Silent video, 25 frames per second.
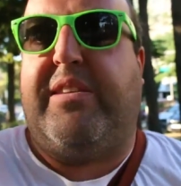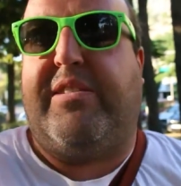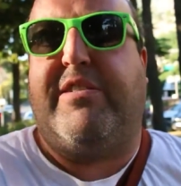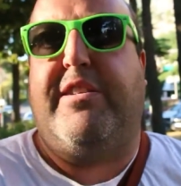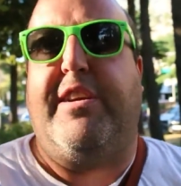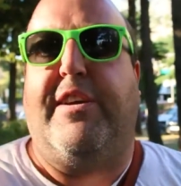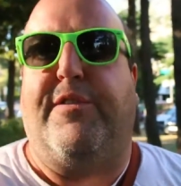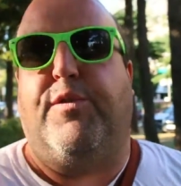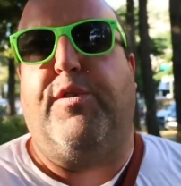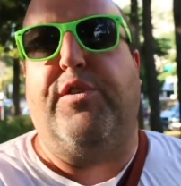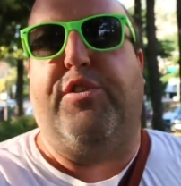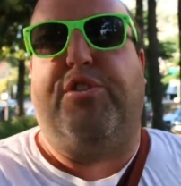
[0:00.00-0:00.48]

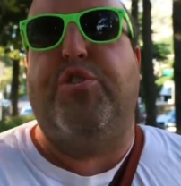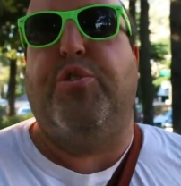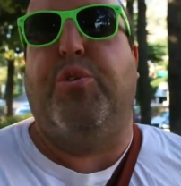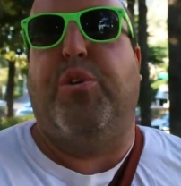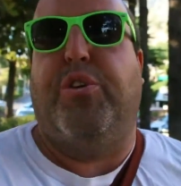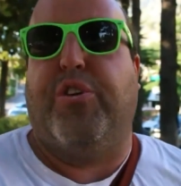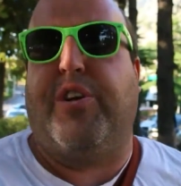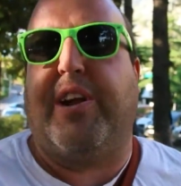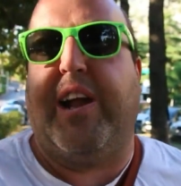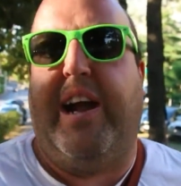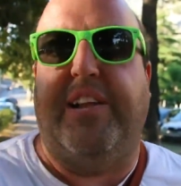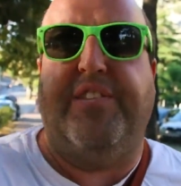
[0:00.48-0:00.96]
stuffed with 2
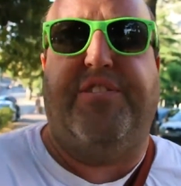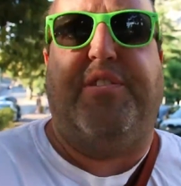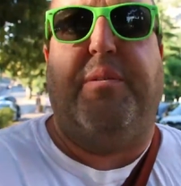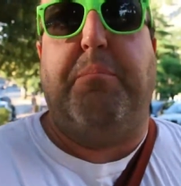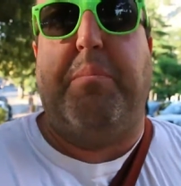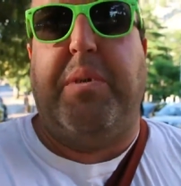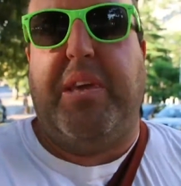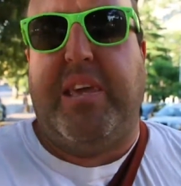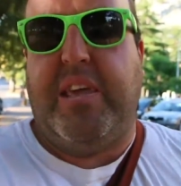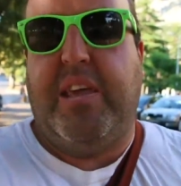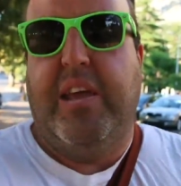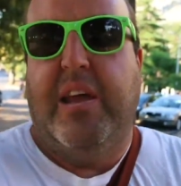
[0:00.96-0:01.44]
other kinds of
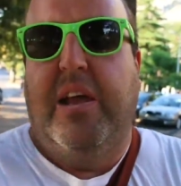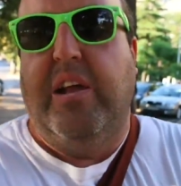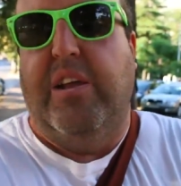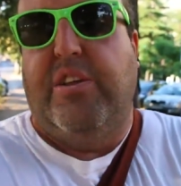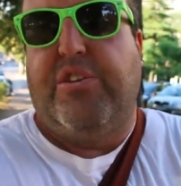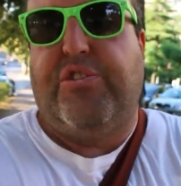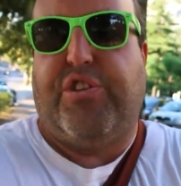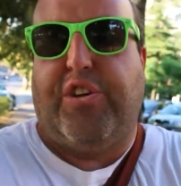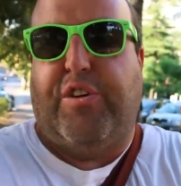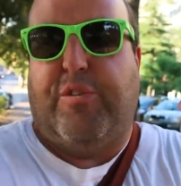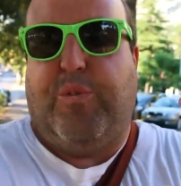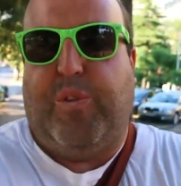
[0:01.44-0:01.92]
meat,
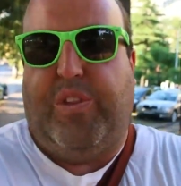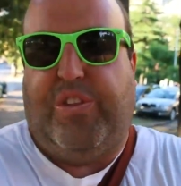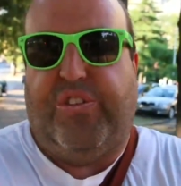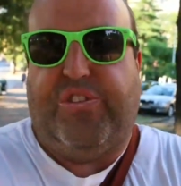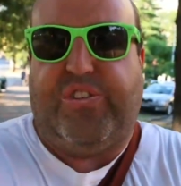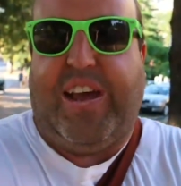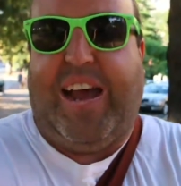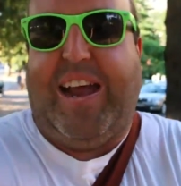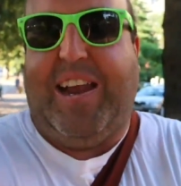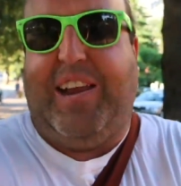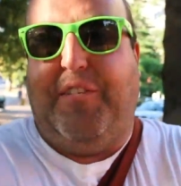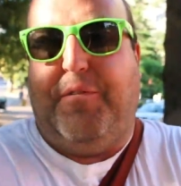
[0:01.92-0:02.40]
served with a
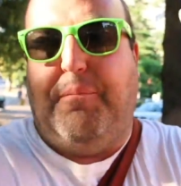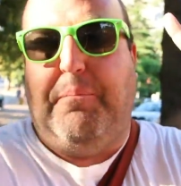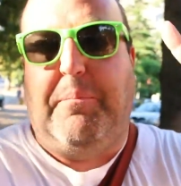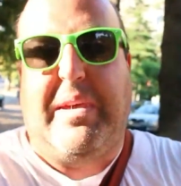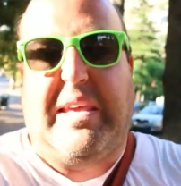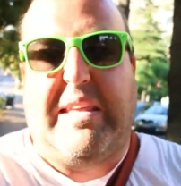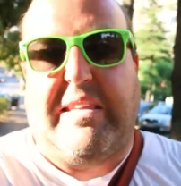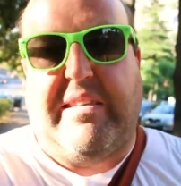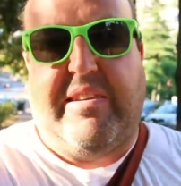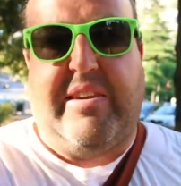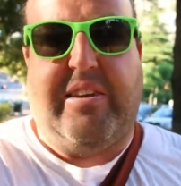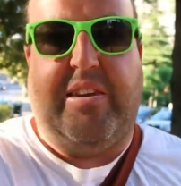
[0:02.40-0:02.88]
side of
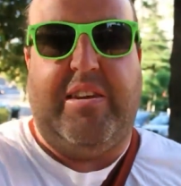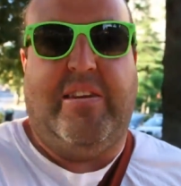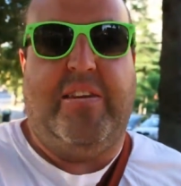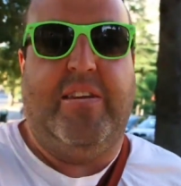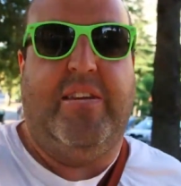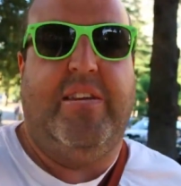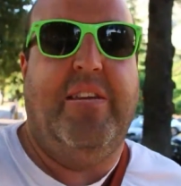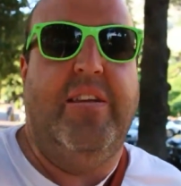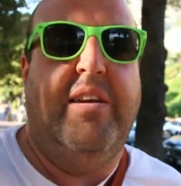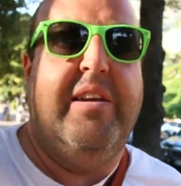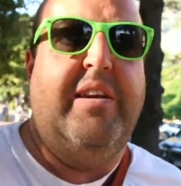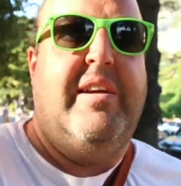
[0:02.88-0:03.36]
meat.
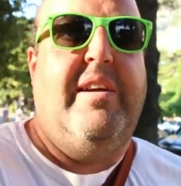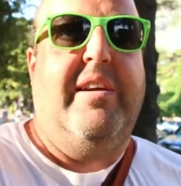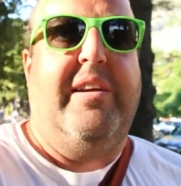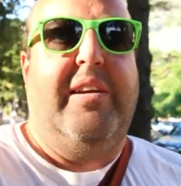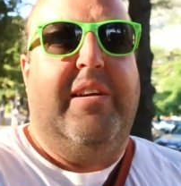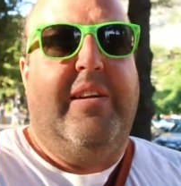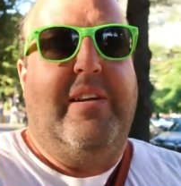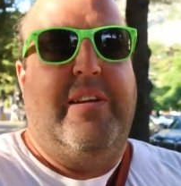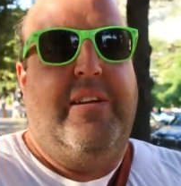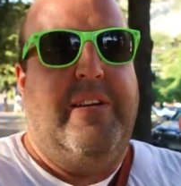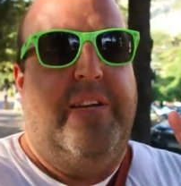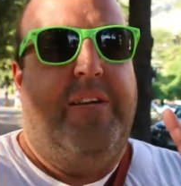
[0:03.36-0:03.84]

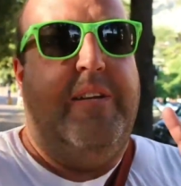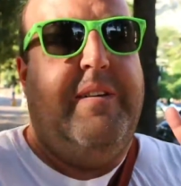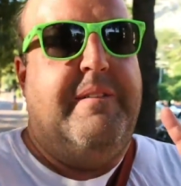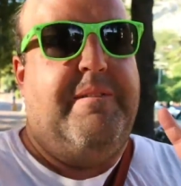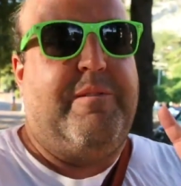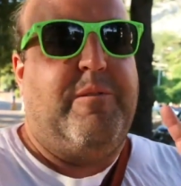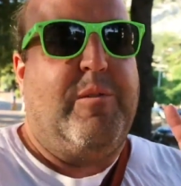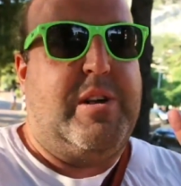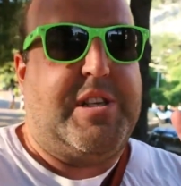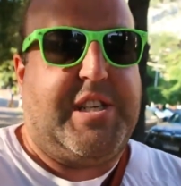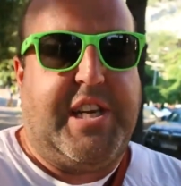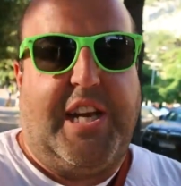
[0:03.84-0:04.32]

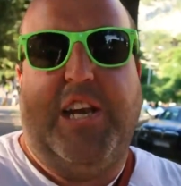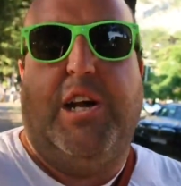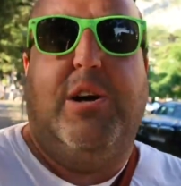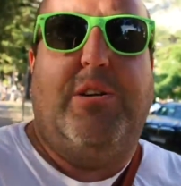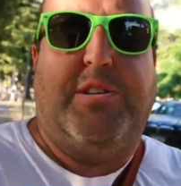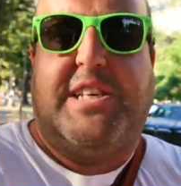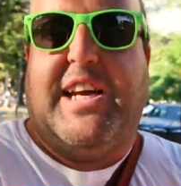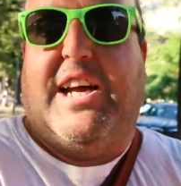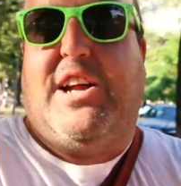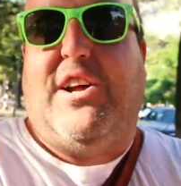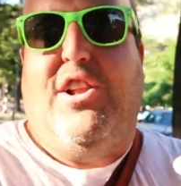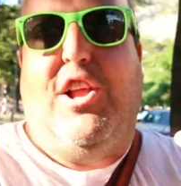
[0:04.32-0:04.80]
Which I know
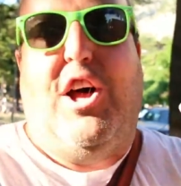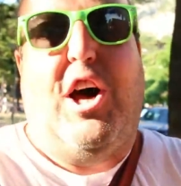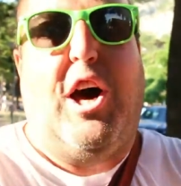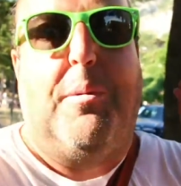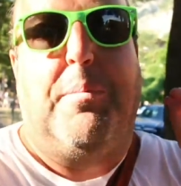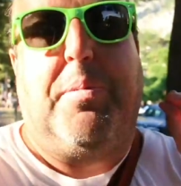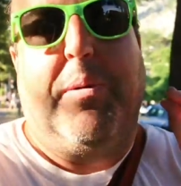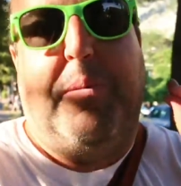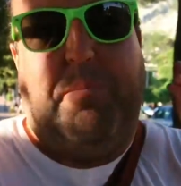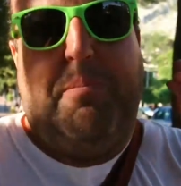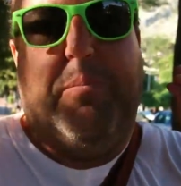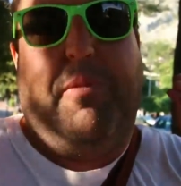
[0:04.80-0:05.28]
is not halal,
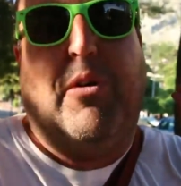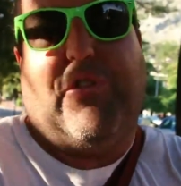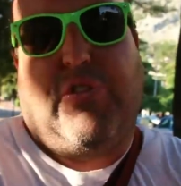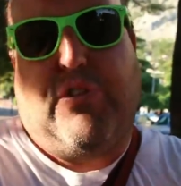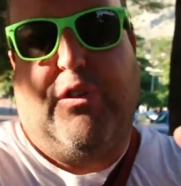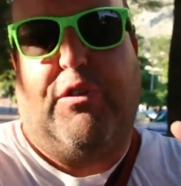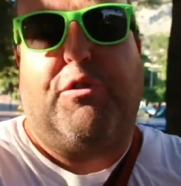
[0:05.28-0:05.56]
but most